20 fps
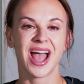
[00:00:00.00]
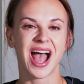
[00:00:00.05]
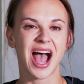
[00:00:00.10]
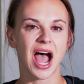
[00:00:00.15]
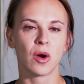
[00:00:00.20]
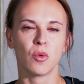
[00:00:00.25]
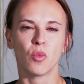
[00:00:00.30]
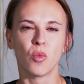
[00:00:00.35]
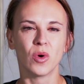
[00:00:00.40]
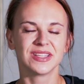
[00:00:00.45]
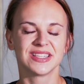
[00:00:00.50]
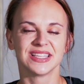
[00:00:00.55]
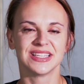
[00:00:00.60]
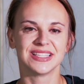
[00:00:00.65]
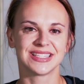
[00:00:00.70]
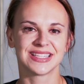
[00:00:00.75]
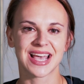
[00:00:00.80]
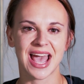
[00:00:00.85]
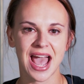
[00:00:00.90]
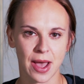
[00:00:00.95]
I
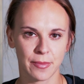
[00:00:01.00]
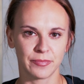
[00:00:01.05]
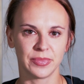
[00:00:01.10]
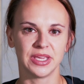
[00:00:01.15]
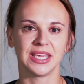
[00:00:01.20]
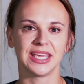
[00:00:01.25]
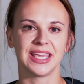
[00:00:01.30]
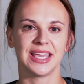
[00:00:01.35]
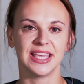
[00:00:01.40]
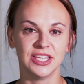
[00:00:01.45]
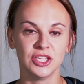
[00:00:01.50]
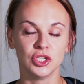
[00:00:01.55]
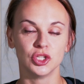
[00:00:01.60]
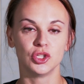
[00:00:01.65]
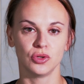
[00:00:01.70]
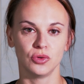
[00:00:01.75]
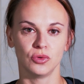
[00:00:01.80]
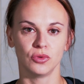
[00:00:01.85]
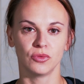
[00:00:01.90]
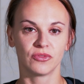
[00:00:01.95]
wasn't tapping
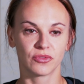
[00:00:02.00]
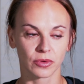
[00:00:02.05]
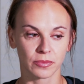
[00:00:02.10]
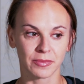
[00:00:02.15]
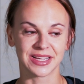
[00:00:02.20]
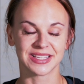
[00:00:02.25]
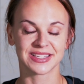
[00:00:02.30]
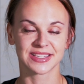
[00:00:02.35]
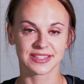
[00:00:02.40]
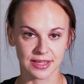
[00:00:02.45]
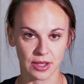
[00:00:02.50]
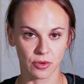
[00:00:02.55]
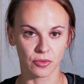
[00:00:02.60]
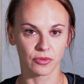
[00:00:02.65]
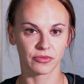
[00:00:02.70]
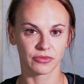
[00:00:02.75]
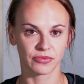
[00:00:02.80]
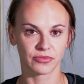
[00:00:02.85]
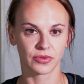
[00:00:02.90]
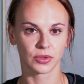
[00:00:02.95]
into for
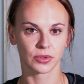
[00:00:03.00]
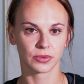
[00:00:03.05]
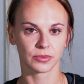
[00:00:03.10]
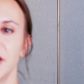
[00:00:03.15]
myself.